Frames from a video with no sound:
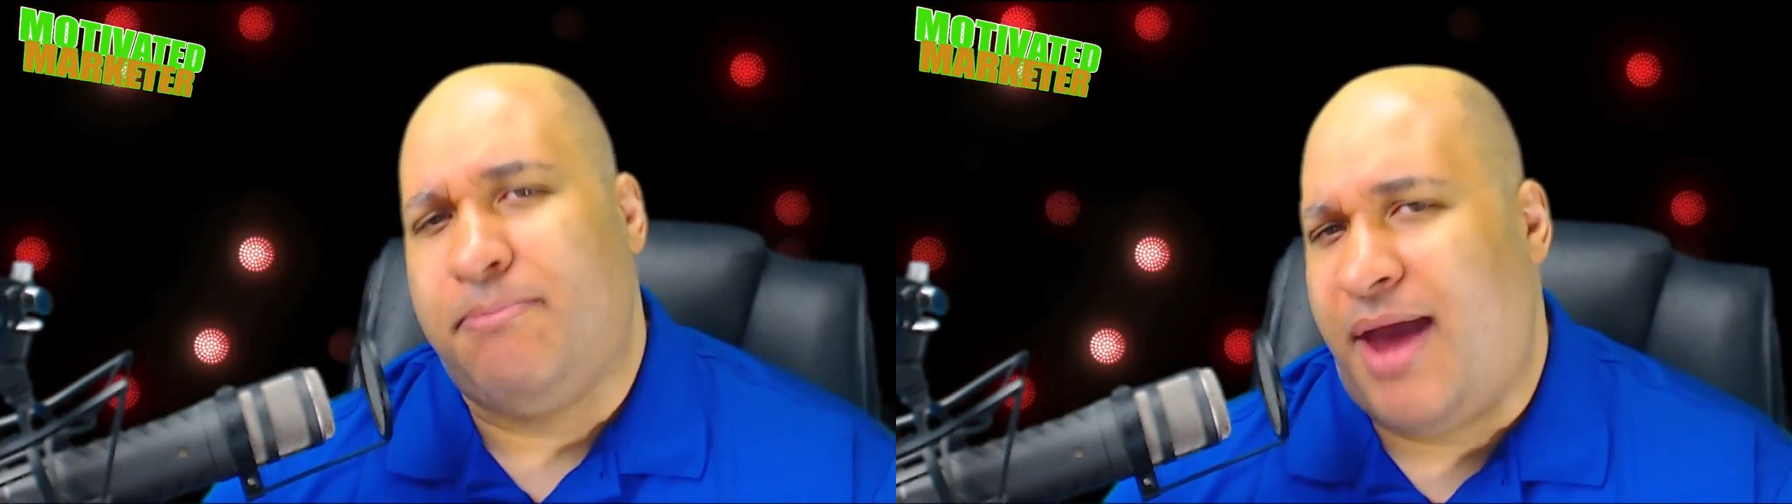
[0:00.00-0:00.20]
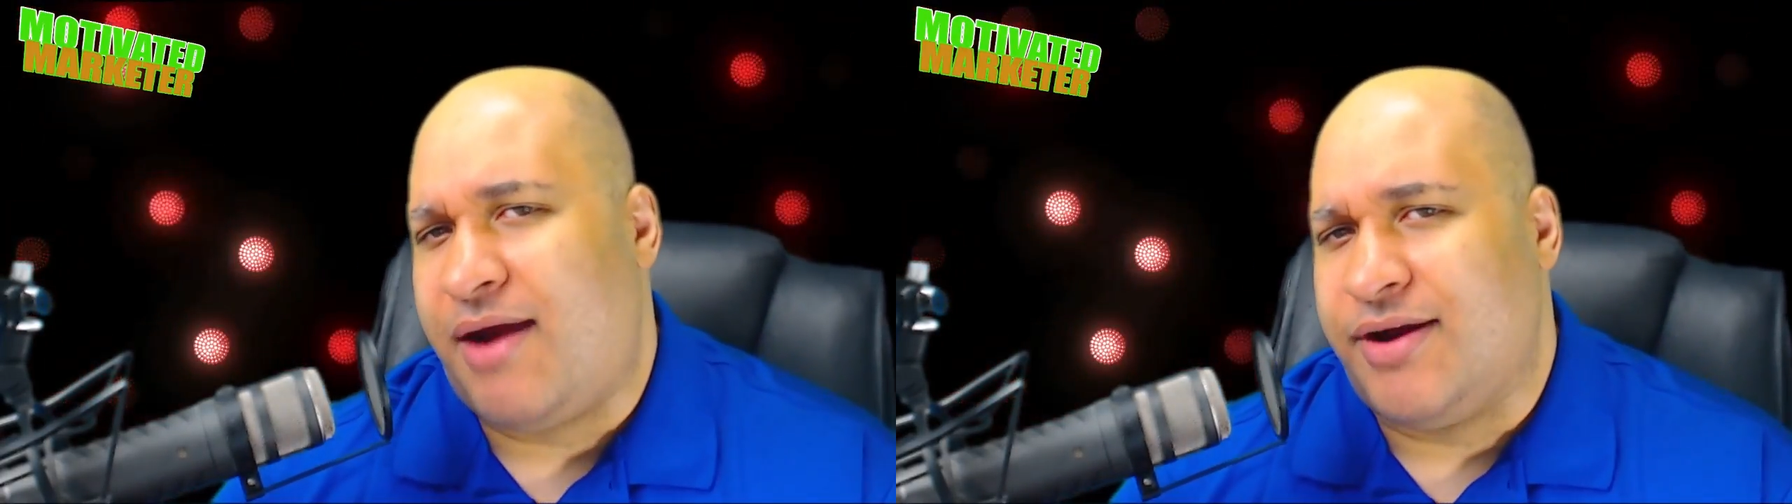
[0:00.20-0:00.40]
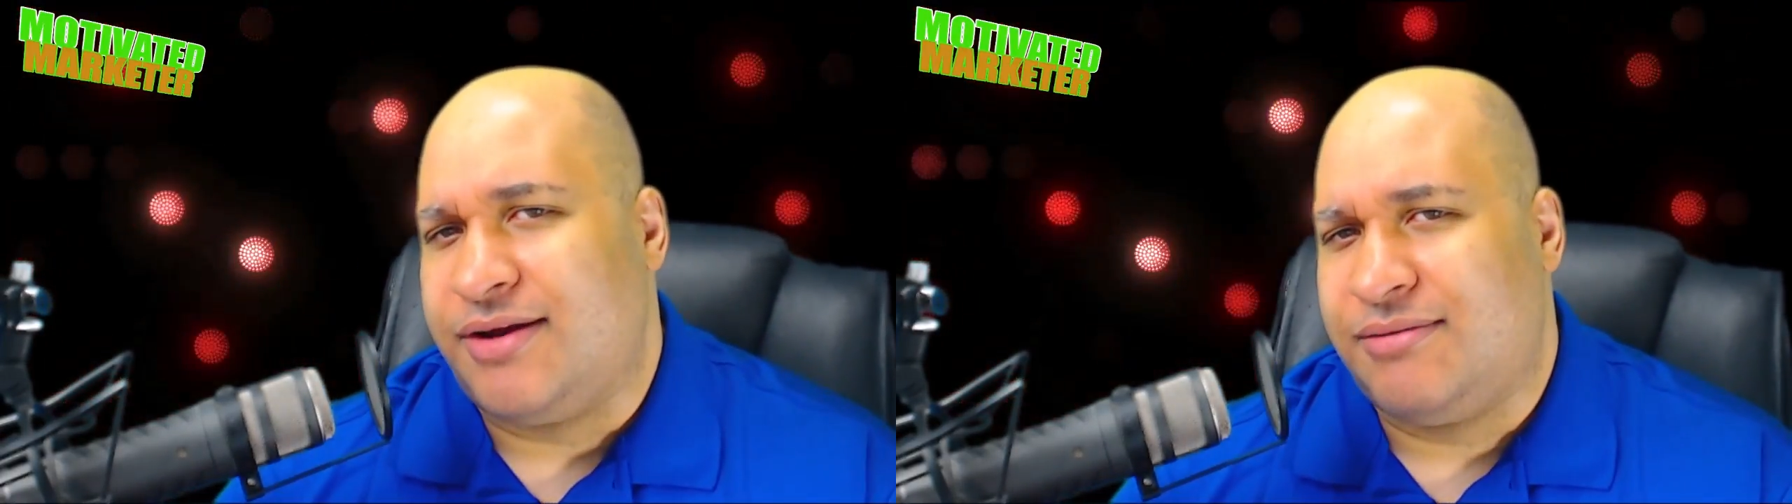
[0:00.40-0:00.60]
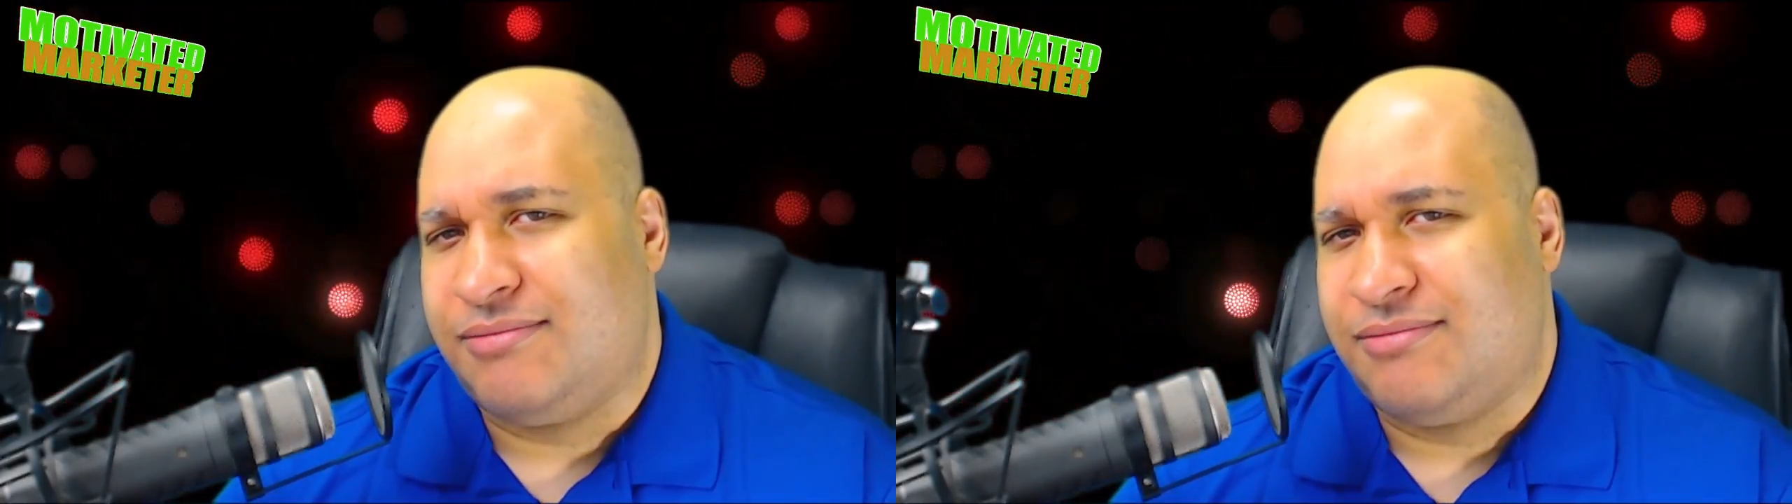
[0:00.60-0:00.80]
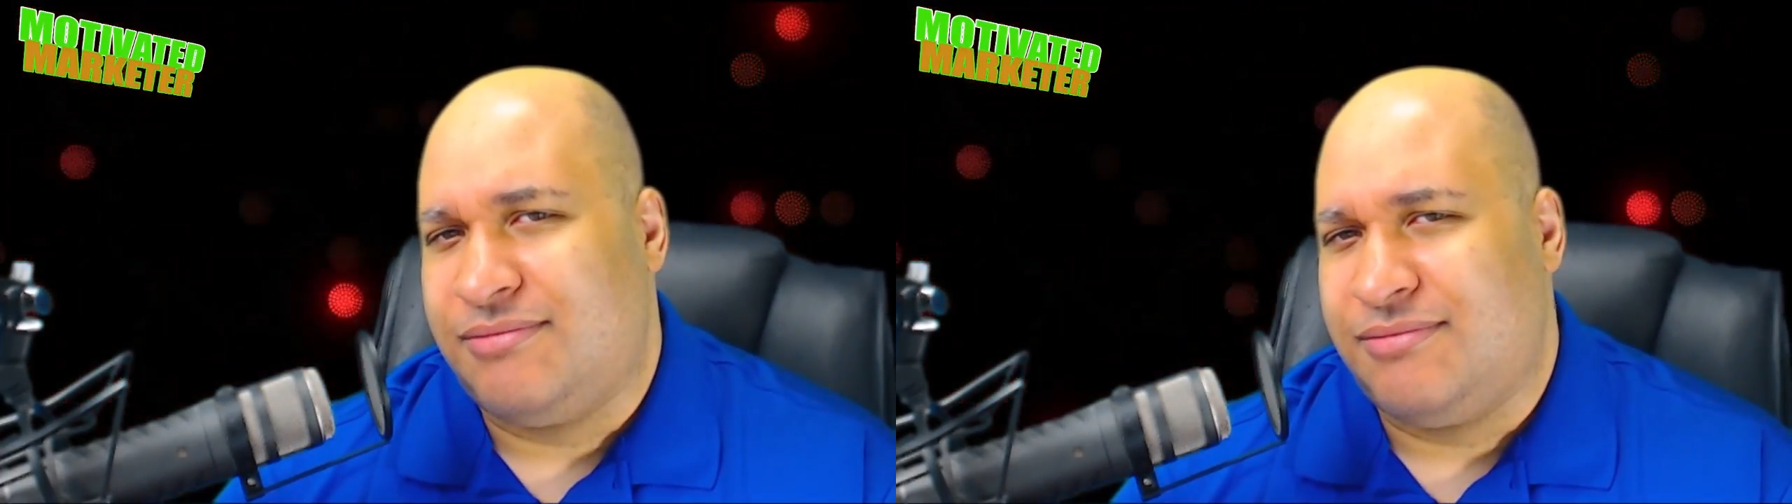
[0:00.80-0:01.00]
married.
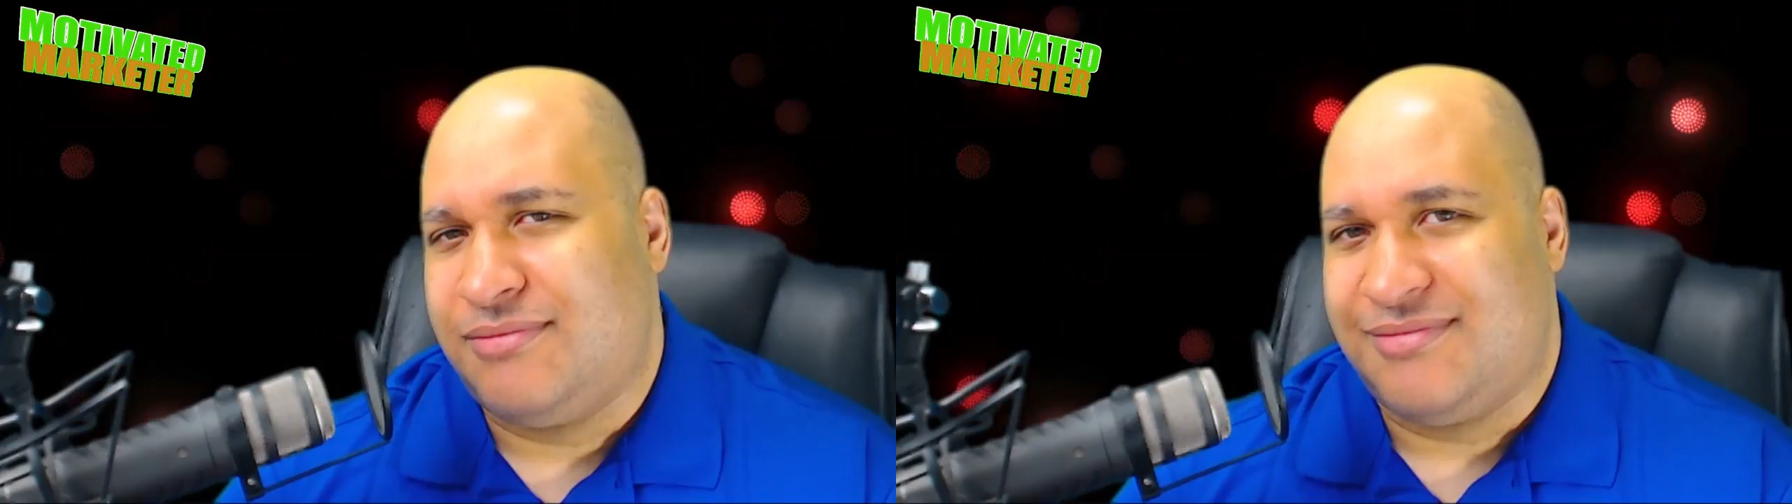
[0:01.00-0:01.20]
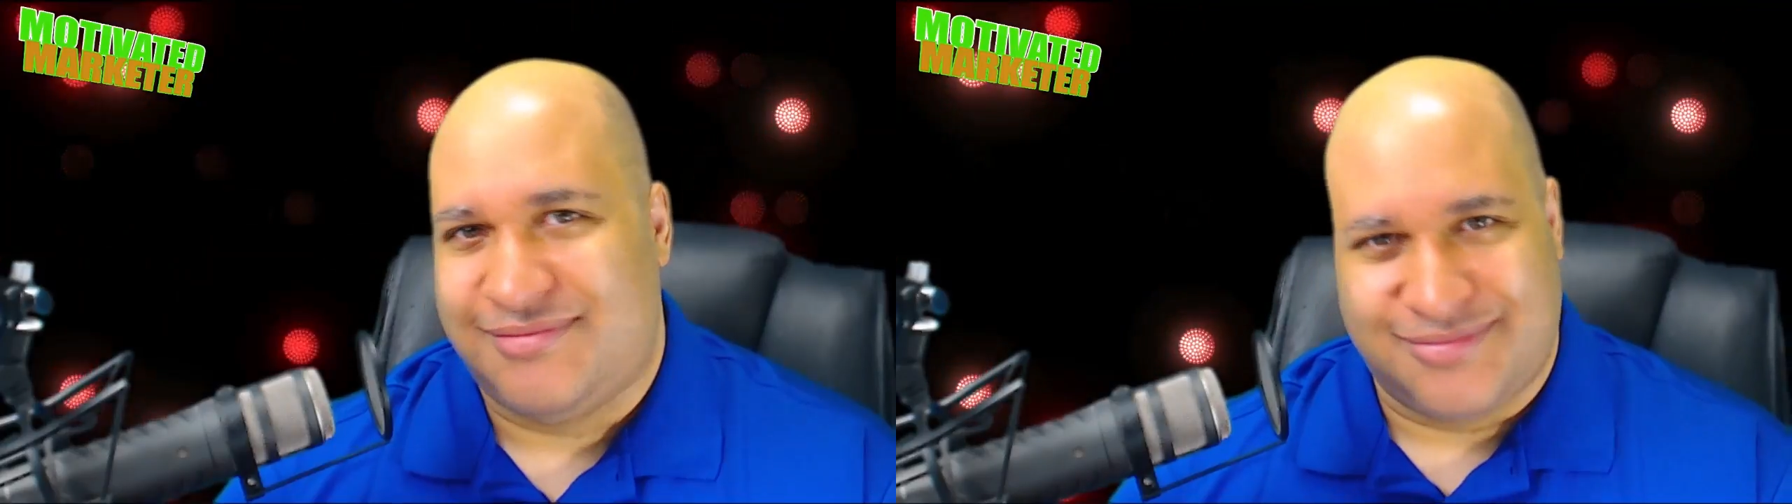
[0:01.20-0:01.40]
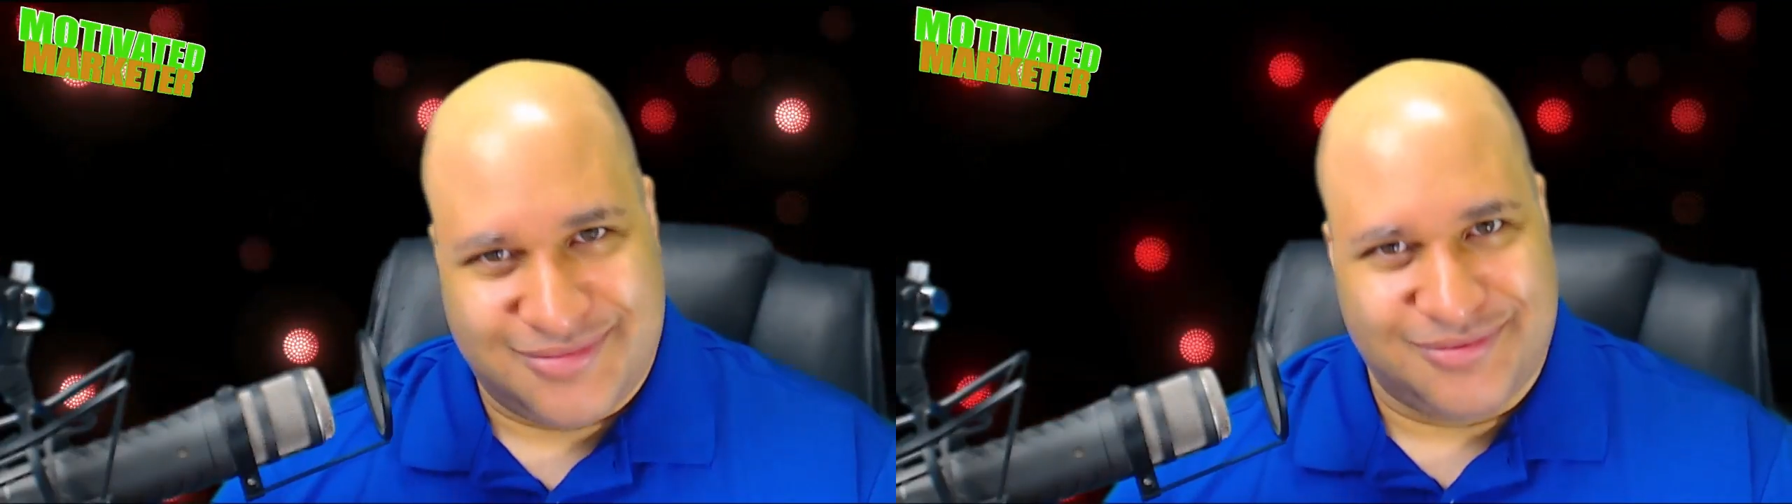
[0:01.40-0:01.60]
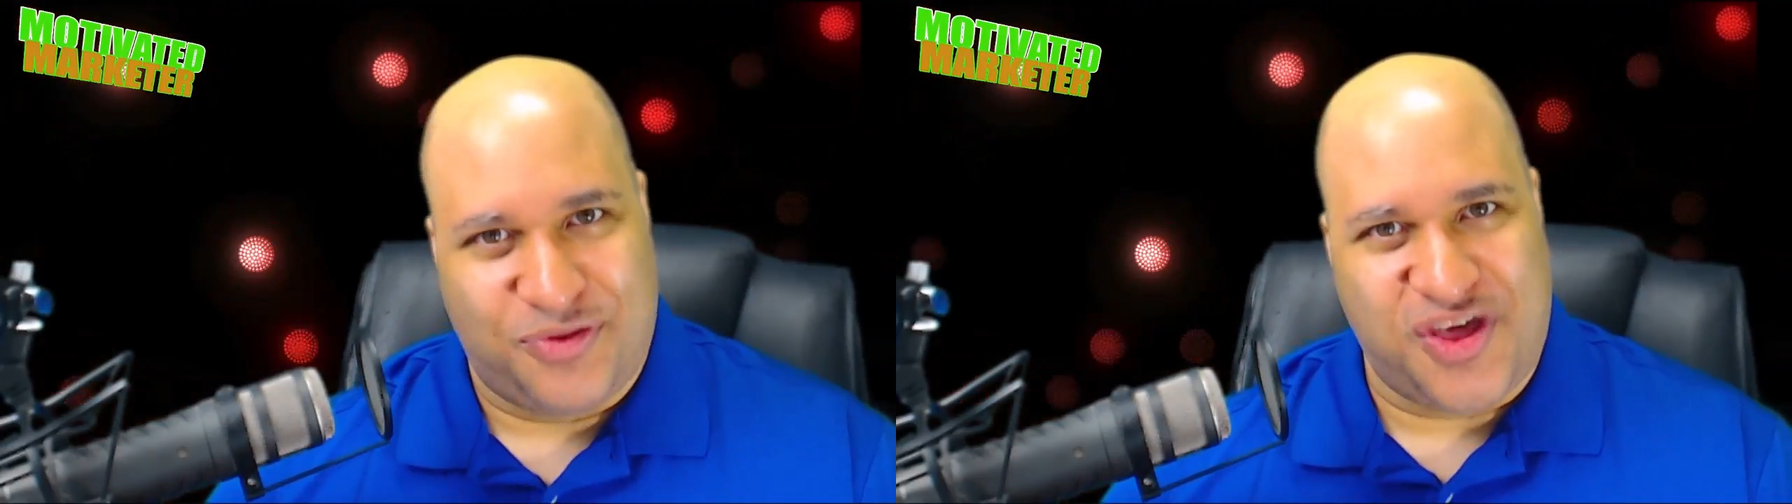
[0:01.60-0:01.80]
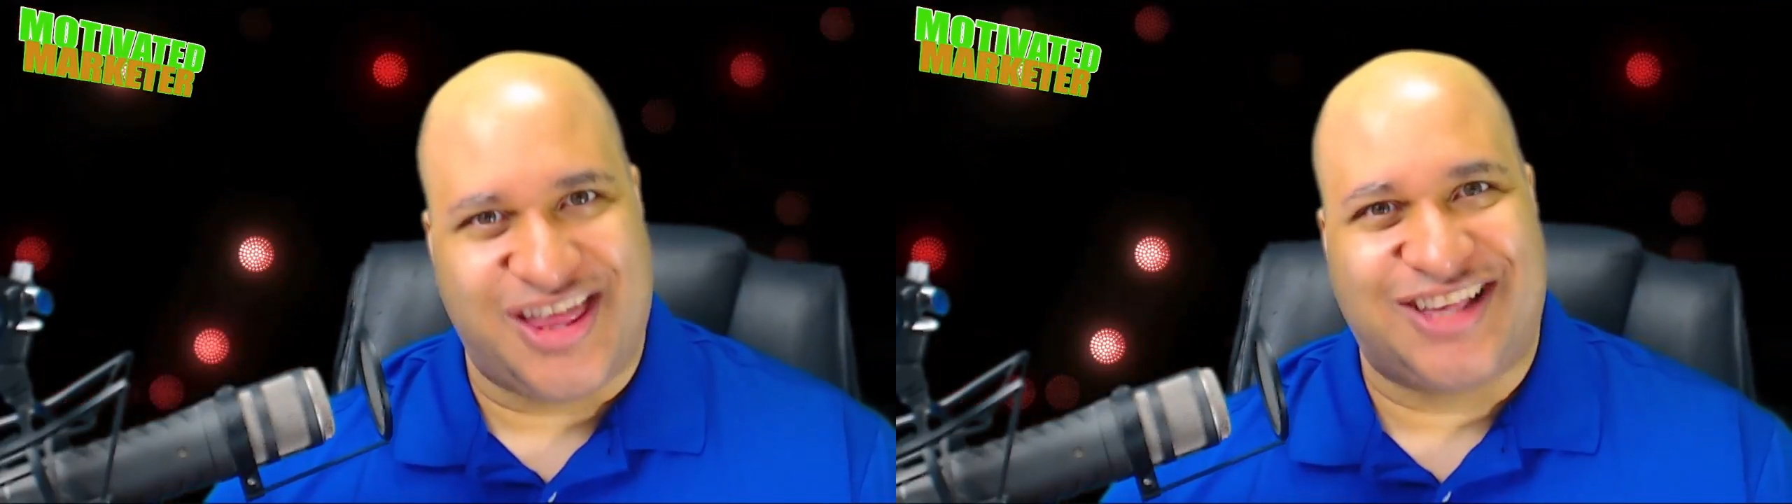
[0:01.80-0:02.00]
Think